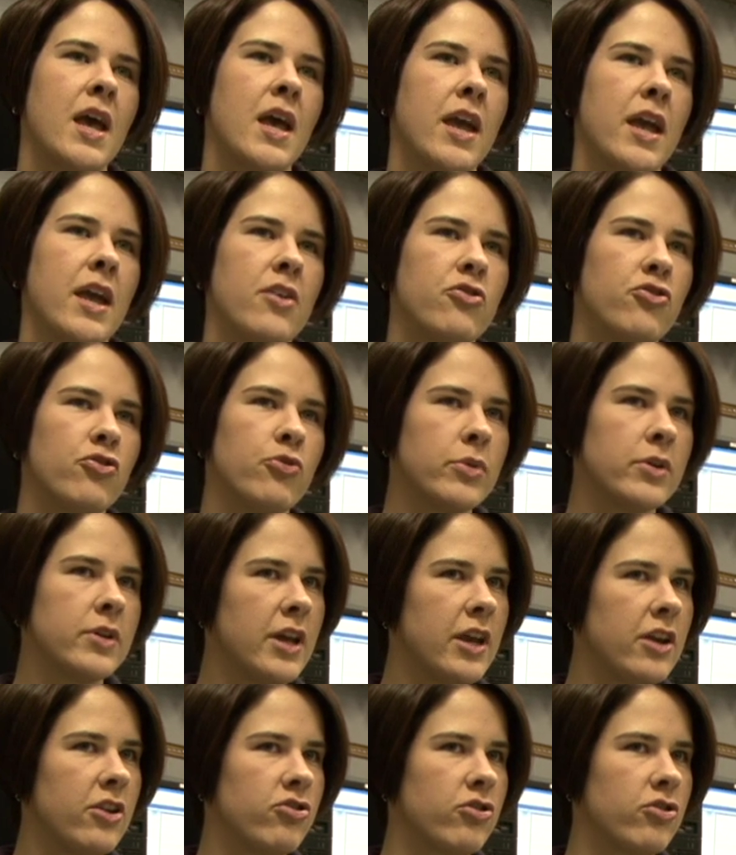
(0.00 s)

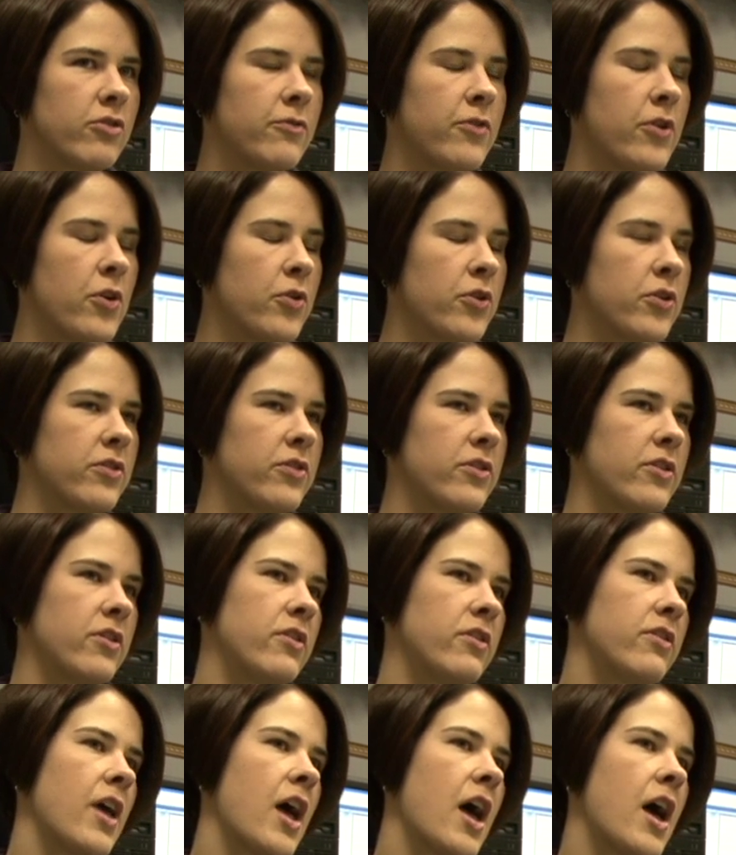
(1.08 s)
Instrumentation
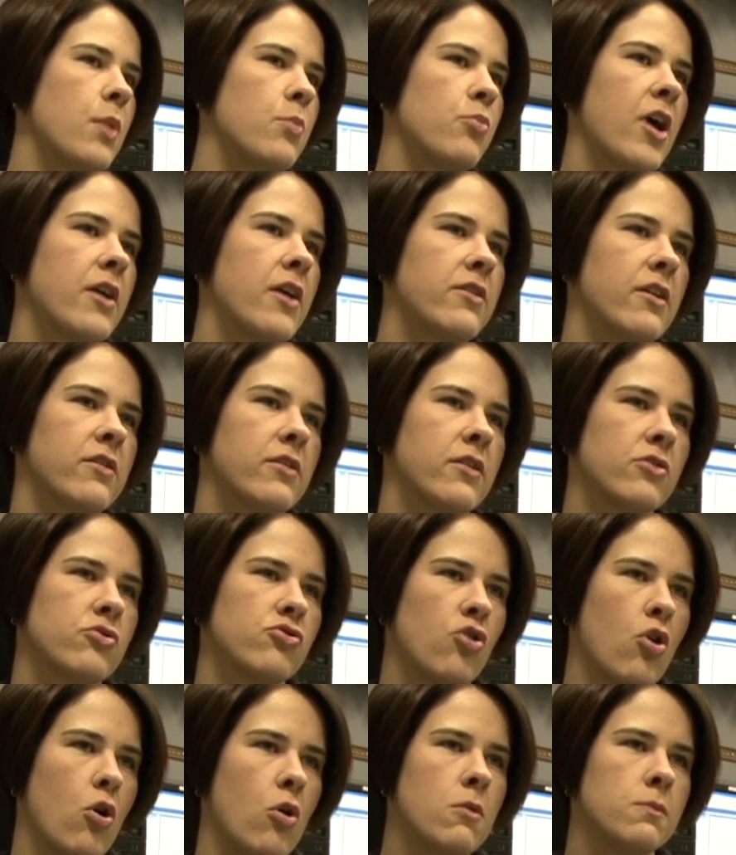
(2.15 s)
focuses on process
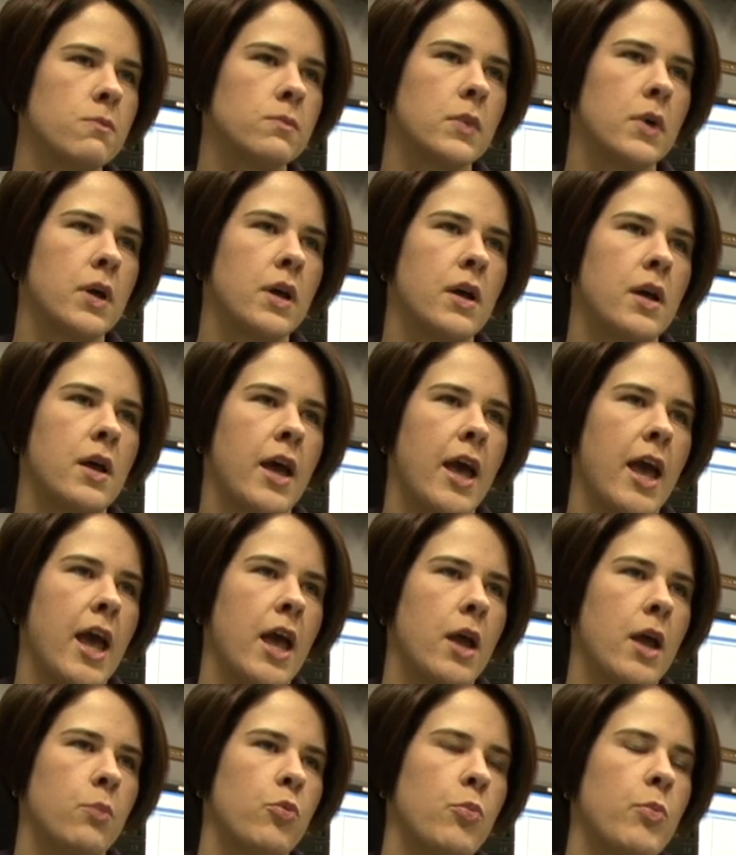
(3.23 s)
control
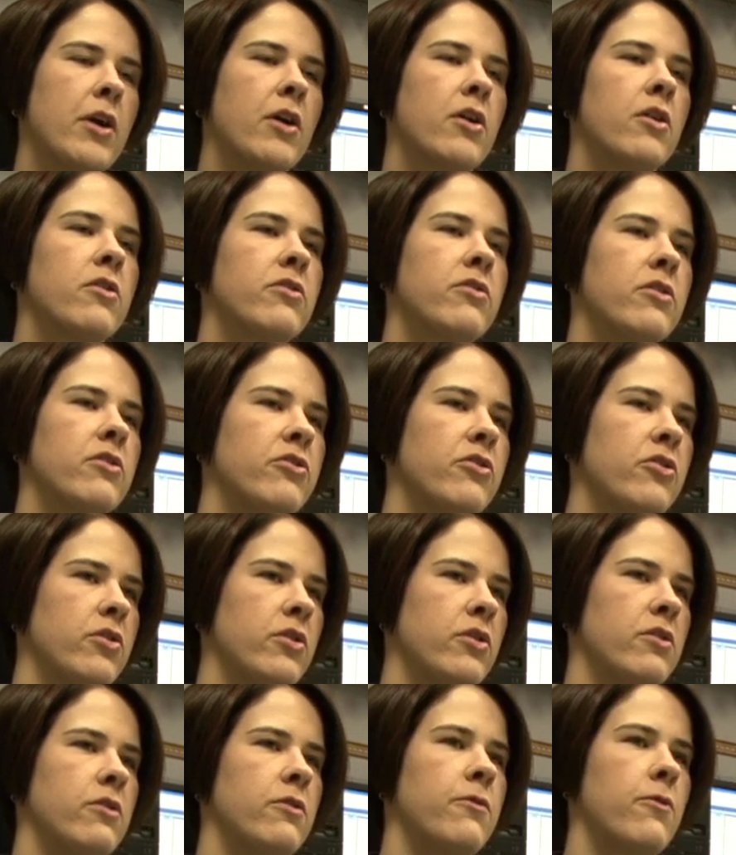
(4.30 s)
and prepares the
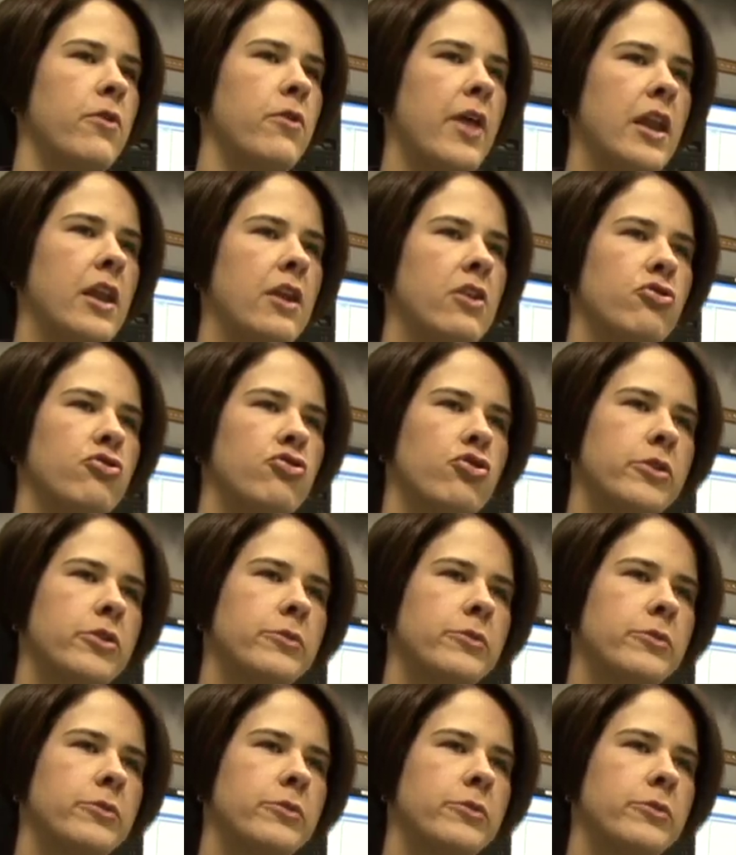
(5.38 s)
students for that industry.